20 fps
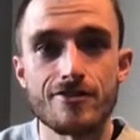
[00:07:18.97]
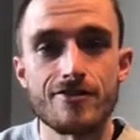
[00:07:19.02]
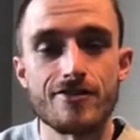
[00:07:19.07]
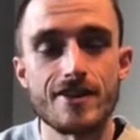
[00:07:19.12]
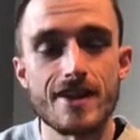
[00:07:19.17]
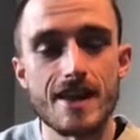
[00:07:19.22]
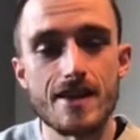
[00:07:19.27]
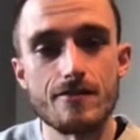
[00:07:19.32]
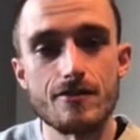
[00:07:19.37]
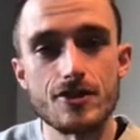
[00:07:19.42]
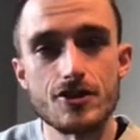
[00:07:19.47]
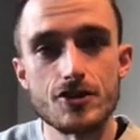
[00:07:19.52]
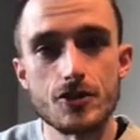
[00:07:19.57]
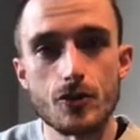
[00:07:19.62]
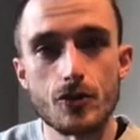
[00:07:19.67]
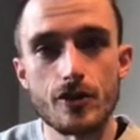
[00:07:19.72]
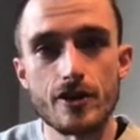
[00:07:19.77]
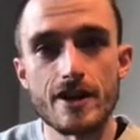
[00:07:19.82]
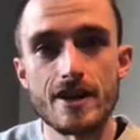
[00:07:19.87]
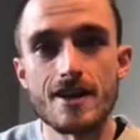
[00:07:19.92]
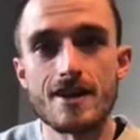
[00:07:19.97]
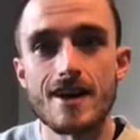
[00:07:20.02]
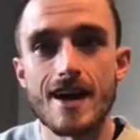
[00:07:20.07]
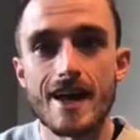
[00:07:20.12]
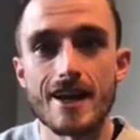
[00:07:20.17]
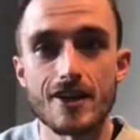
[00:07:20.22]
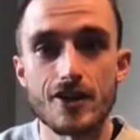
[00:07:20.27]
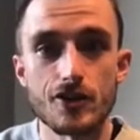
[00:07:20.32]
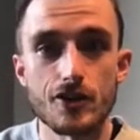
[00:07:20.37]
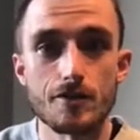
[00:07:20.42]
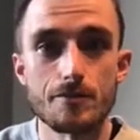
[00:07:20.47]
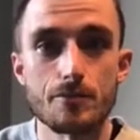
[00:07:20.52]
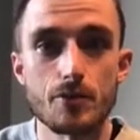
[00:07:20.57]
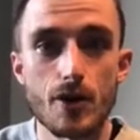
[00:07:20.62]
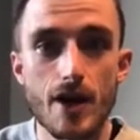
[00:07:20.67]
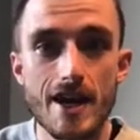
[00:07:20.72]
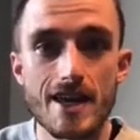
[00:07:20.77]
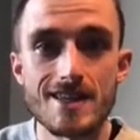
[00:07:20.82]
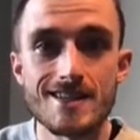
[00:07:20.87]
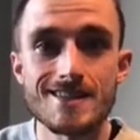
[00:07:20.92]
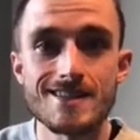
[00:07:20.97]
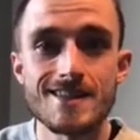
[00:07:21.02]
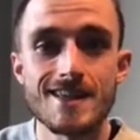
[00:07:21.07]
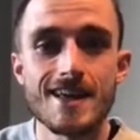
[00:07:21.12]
inventory at a good price